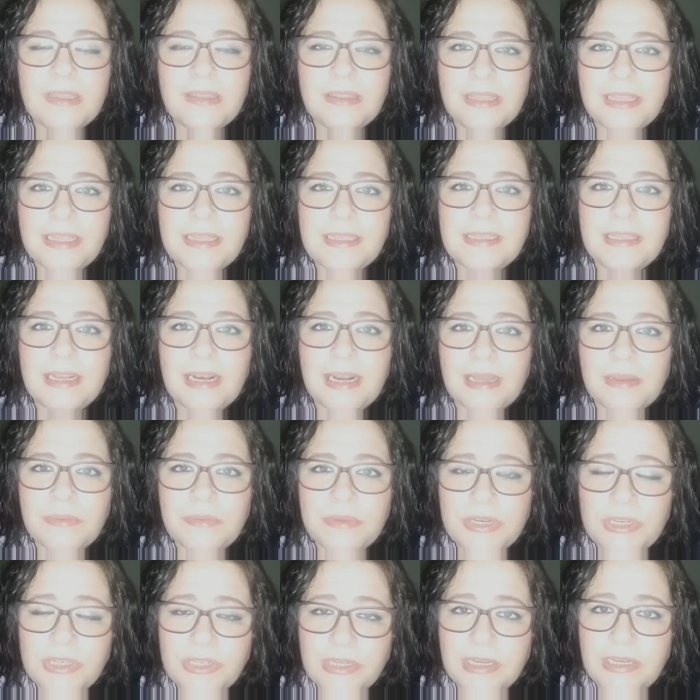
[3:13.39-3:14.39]
things that I
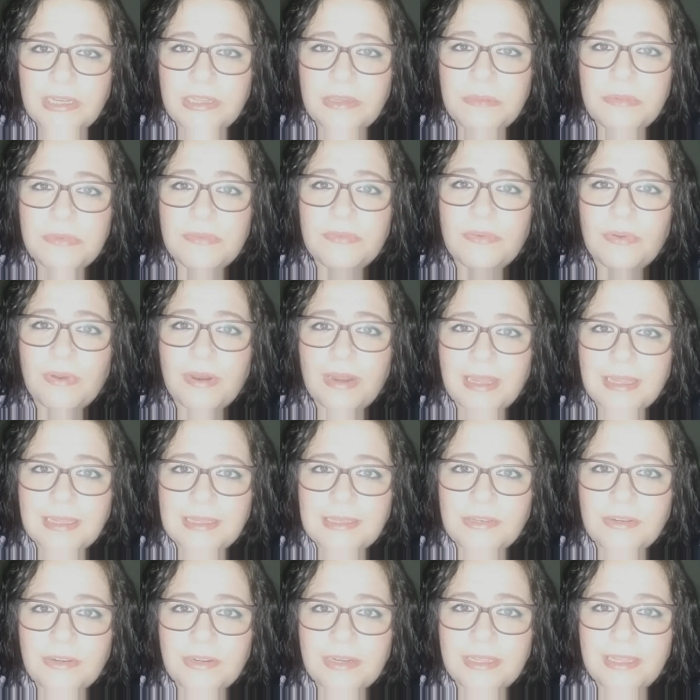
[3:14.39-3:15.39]
wish I knew before I
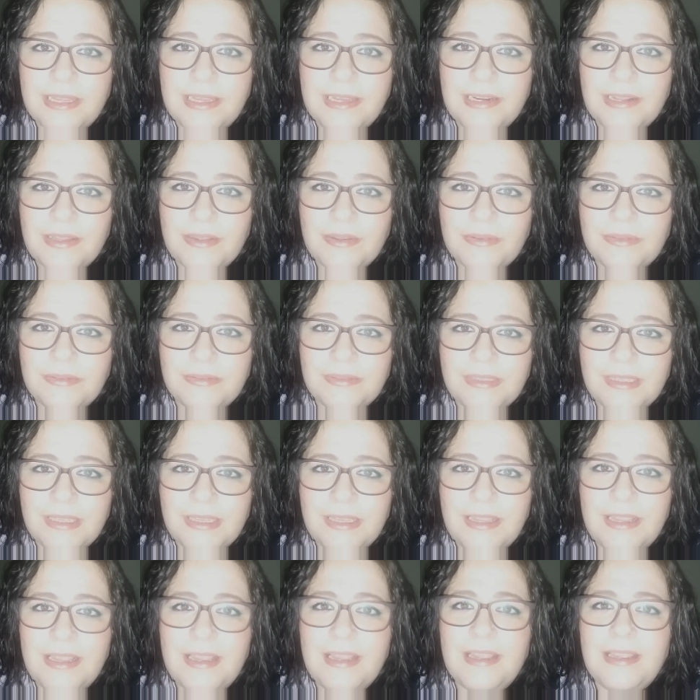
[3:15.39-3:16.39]
started keto:
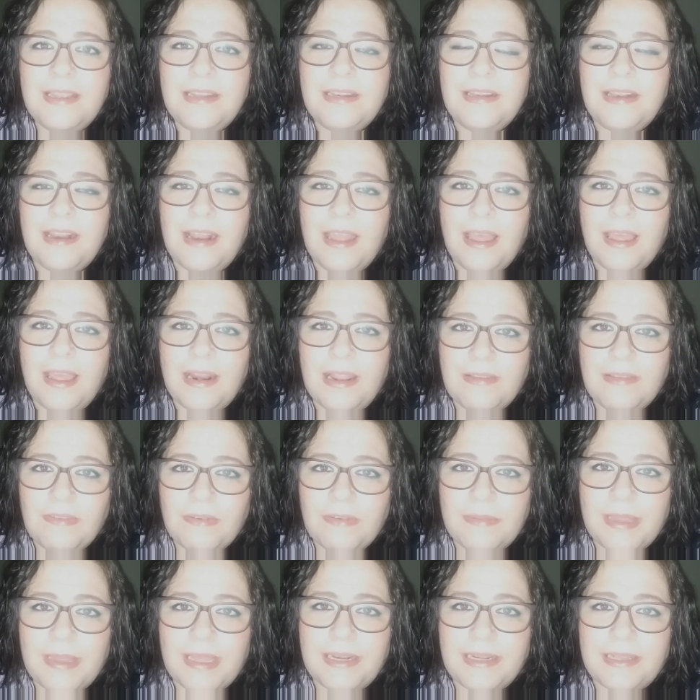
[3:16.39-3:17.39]
not
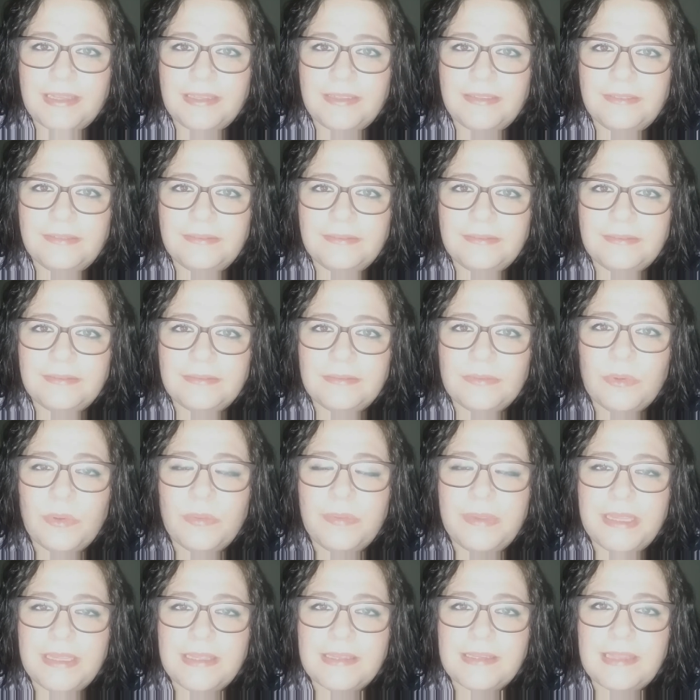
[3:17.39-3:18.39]
everybody will
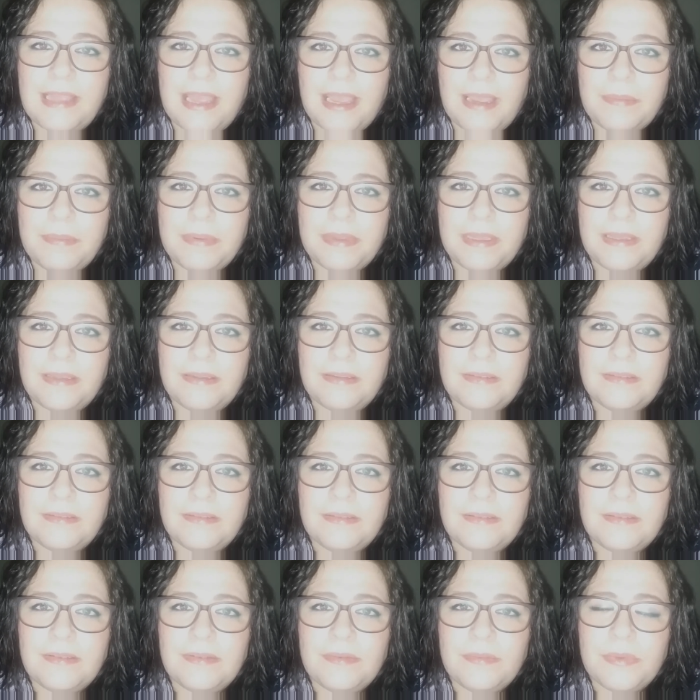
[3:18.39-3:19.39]
be as happy
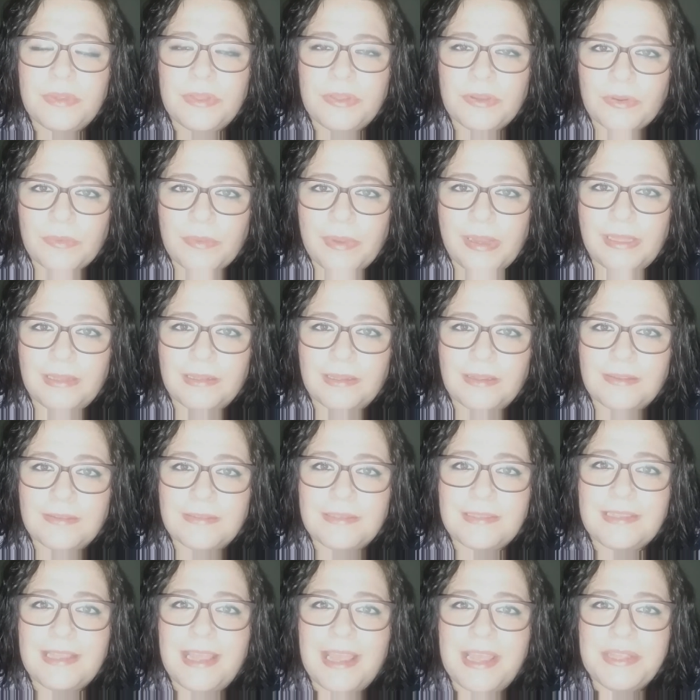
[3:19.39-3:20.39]
with your weight
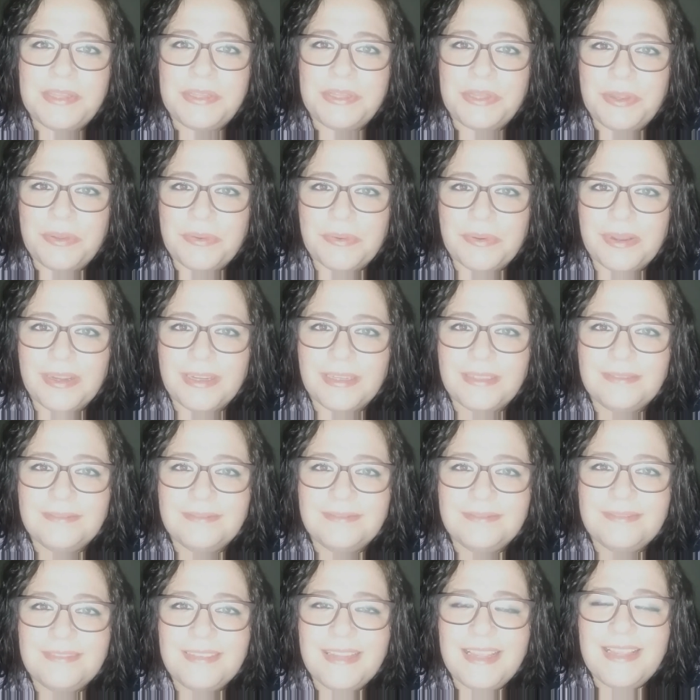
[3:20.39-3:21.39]
loss as you are.
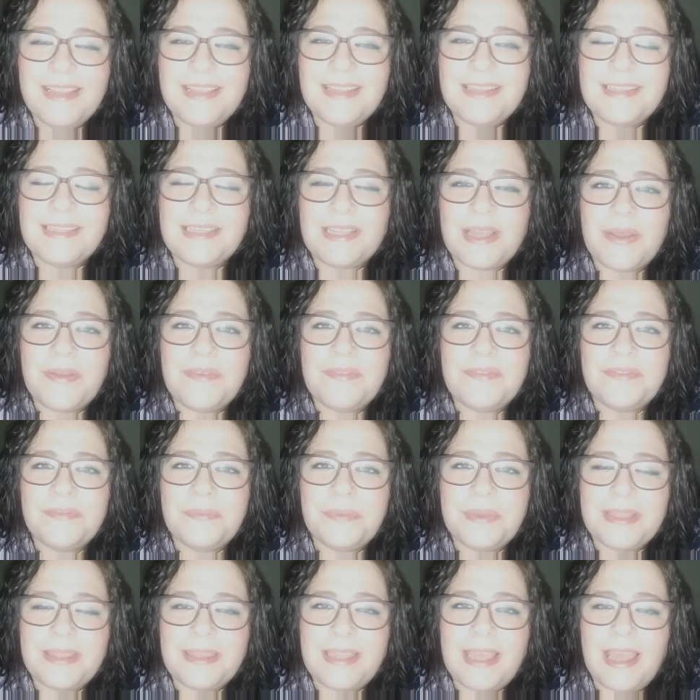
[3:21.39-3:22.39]
So
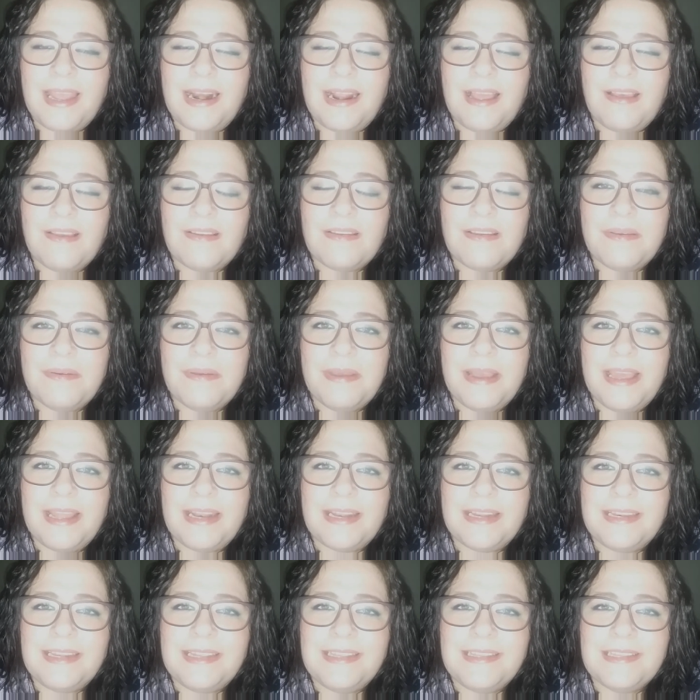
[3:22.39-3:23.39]
with that, I'll go ahead
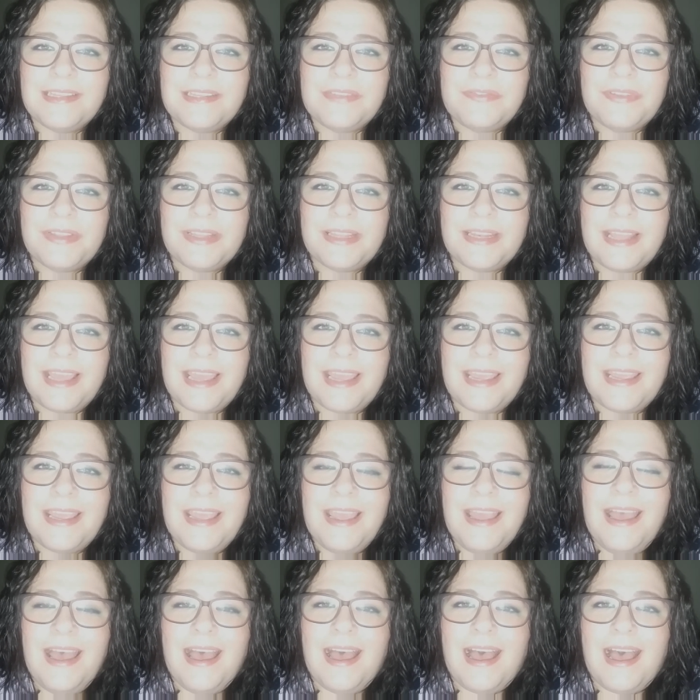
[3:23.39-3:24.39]
and end this for the
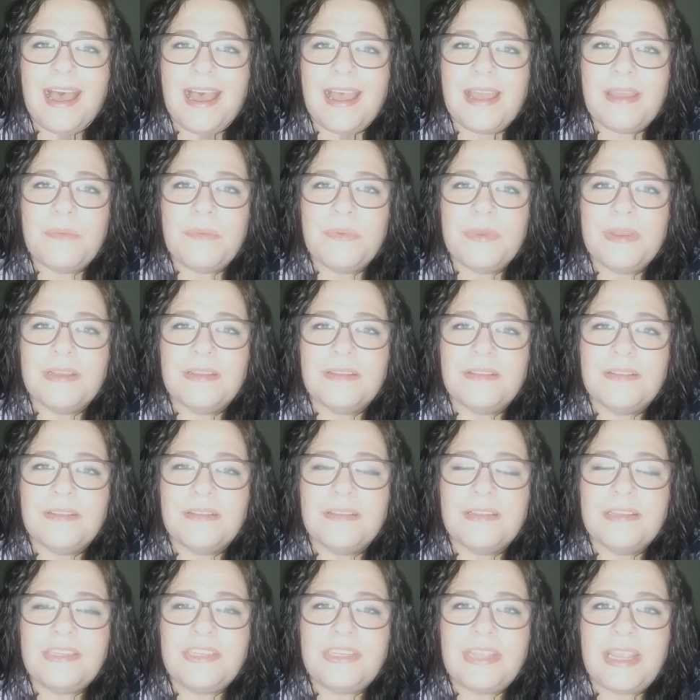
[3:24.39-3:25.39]
day. I
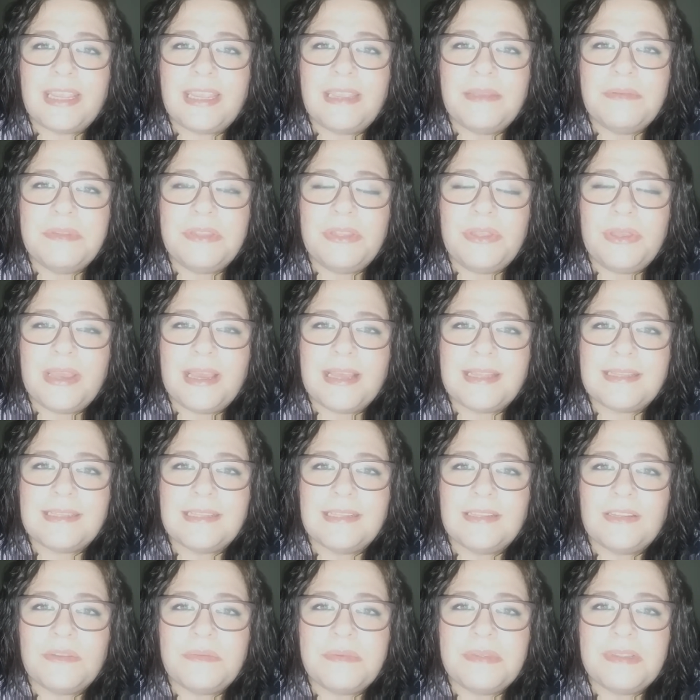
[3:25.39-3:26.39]
will check in with you guys
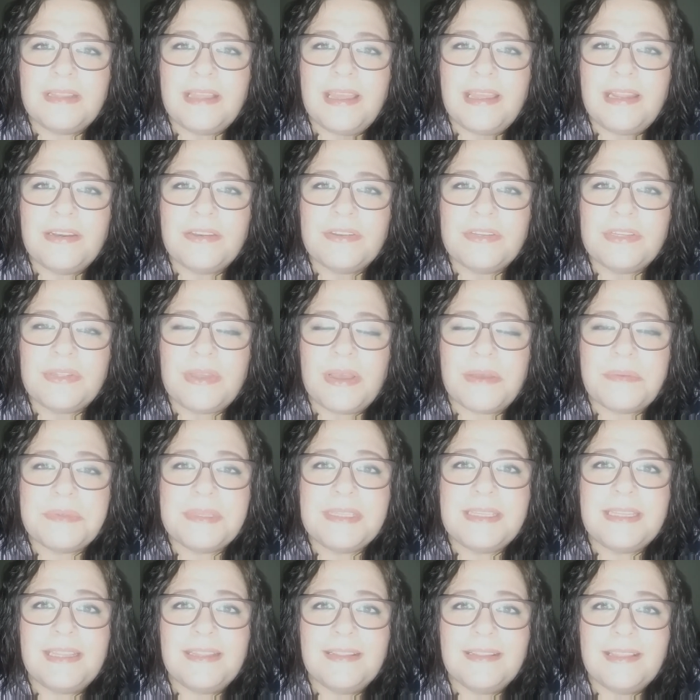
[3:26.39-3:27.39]
a little bit later. So I will
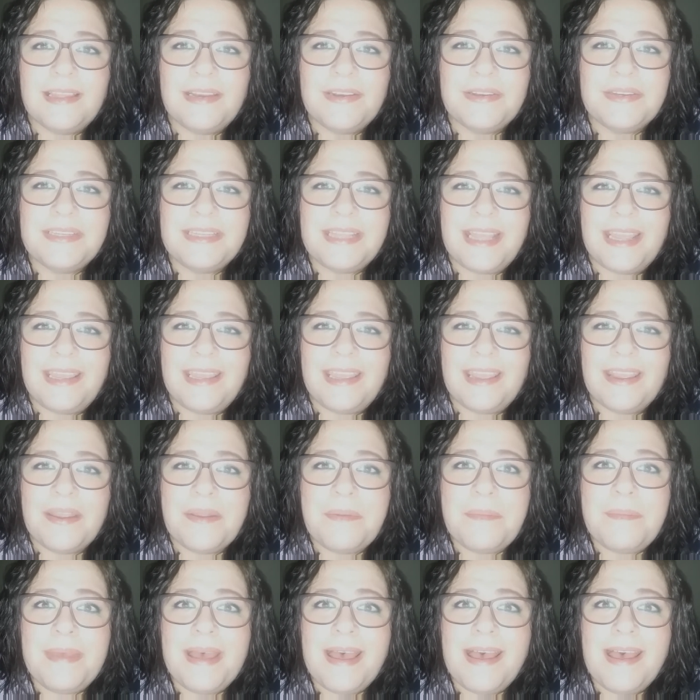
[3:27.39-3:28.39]
see you later. Take
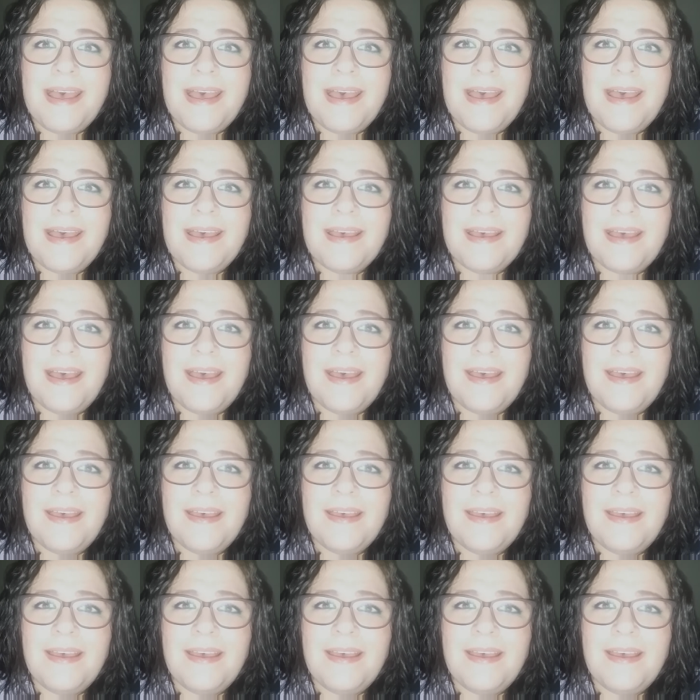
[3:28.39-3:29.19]
care. Bye.